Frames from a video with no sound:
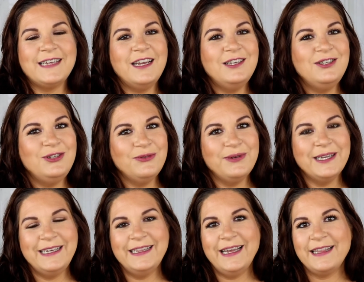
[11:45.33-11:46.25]
I do
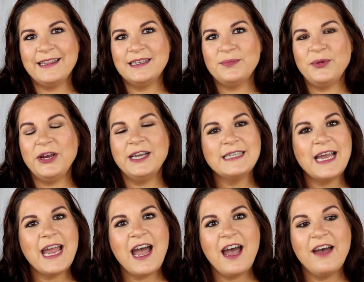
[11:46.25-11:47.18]
really like this brand. I
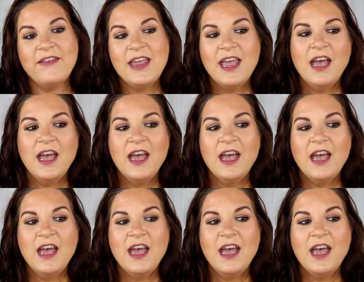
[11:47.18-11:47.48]
have